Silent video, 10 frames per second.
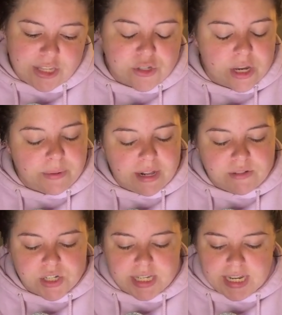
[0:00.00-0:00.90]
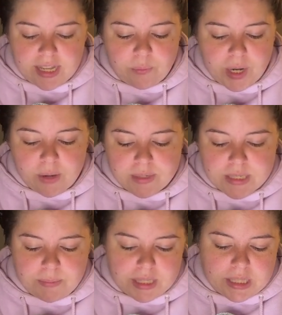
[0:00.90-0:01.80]
You showered after eating and went out with
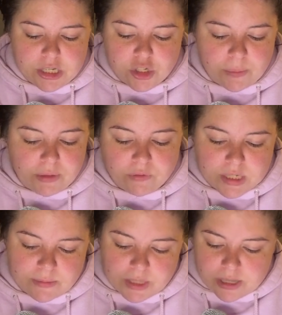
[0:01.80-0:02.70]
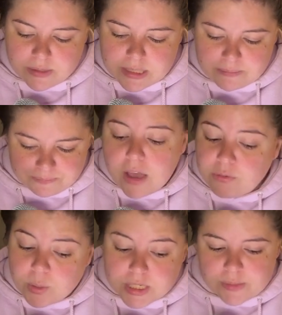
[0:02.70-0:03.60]
Samantha, shopping for some clothes.
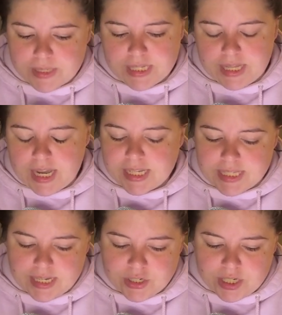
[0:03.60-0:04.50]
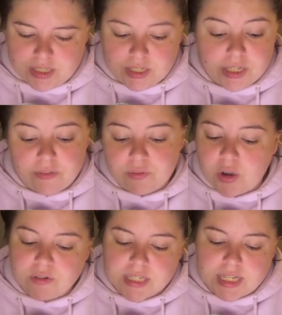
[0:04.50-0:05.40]
Of course, you went to the guy section, looking for
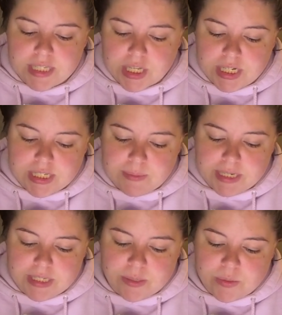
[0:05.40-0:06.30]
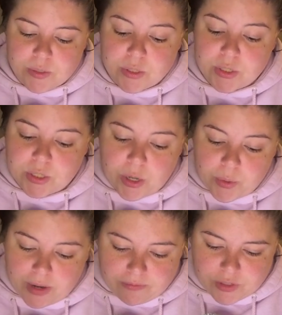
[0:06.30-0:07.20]
oversized hoodies because those are
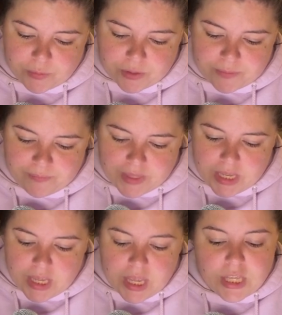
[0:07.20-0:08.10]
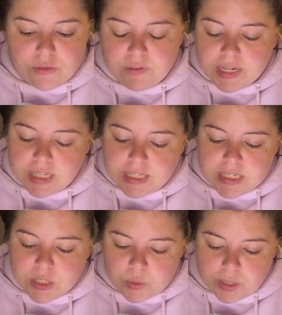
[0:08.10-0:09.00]
so comfortable. You find at
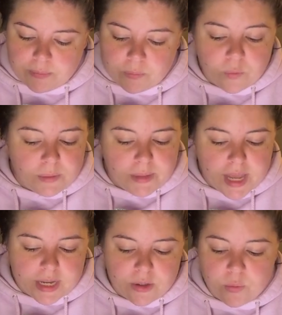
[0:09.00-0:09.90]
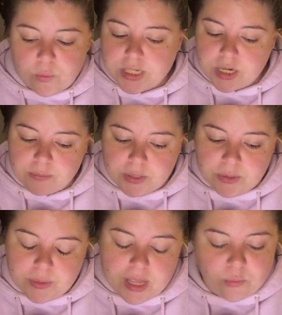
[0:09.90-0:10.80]
least three, one black, one dark
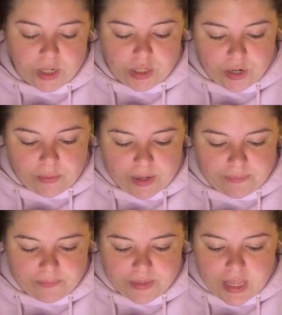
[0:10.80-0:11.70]
blue, and one gray one.